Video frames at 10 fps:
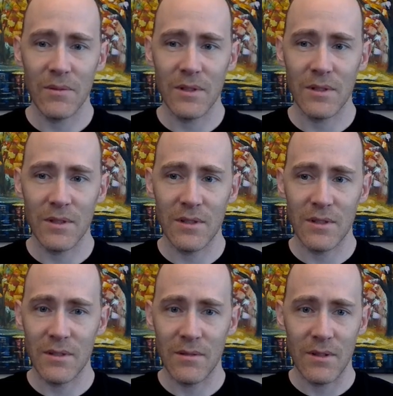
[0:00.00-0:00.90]
which
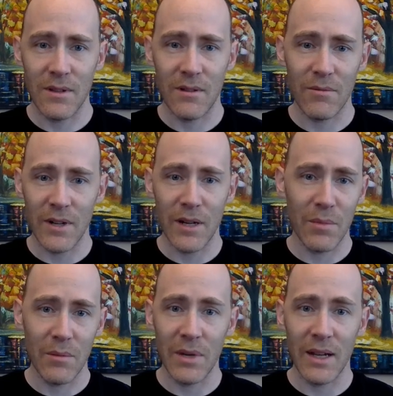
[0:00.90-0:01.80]
is uh, riding
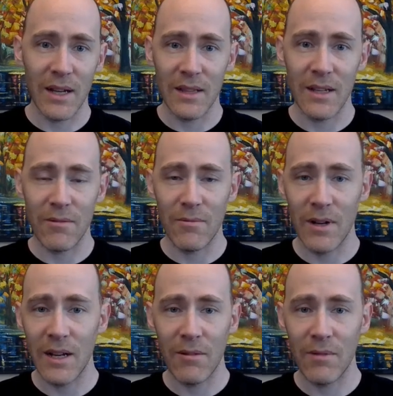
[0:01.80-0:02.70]
my bike and then
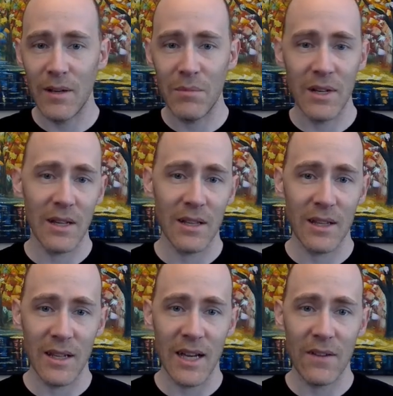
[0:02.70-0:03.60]
running
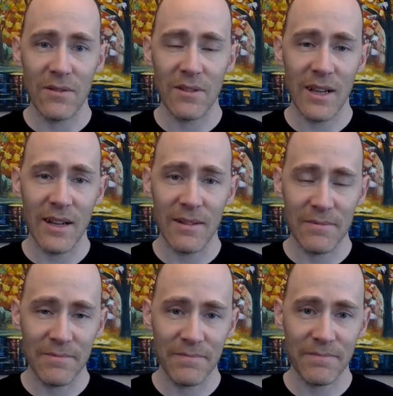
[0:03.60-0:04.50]
immediately after that.
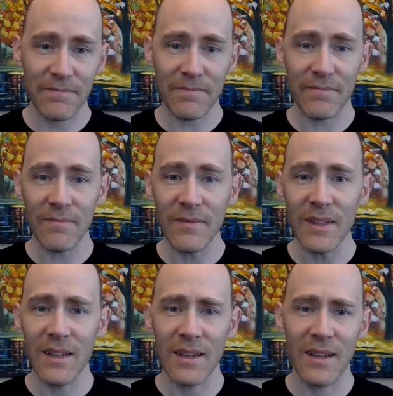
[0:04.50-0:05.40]

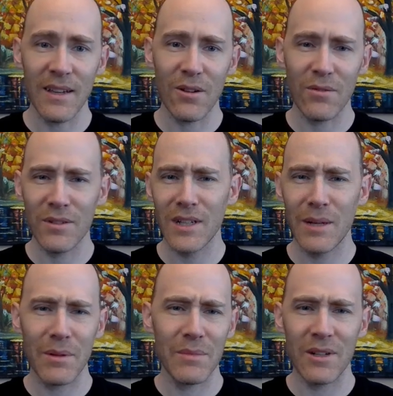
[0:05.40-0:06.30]
And over
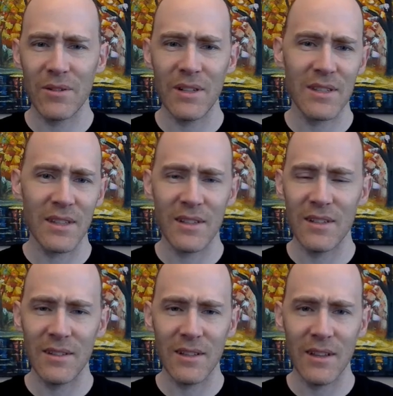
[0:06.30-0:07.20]
time, I'm increasing the,
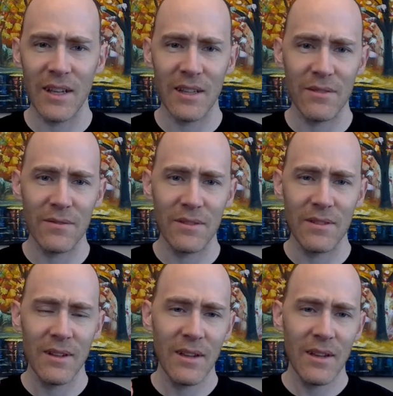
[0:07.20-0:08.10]
the length of
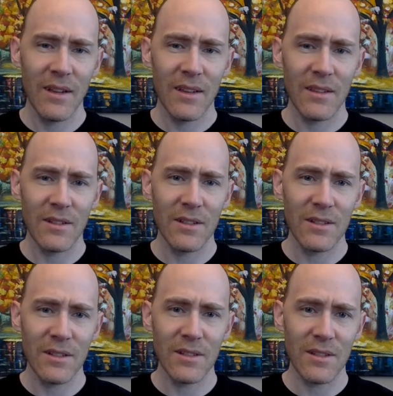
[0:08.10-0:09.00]
the
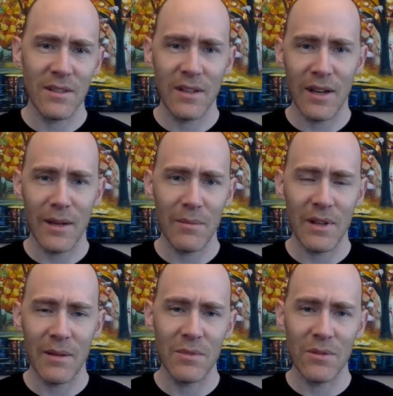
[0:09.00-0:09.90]
distance, the time
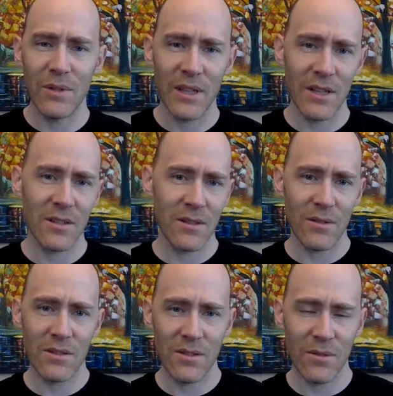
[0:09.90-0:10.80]
that I'm doing each of
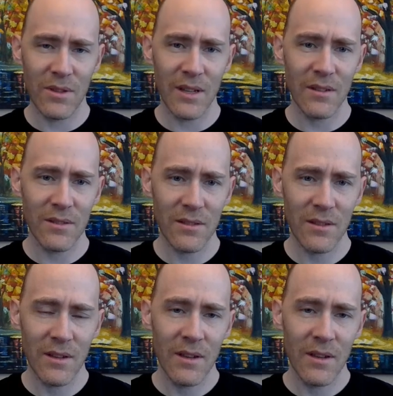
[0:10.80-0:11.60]
those two things.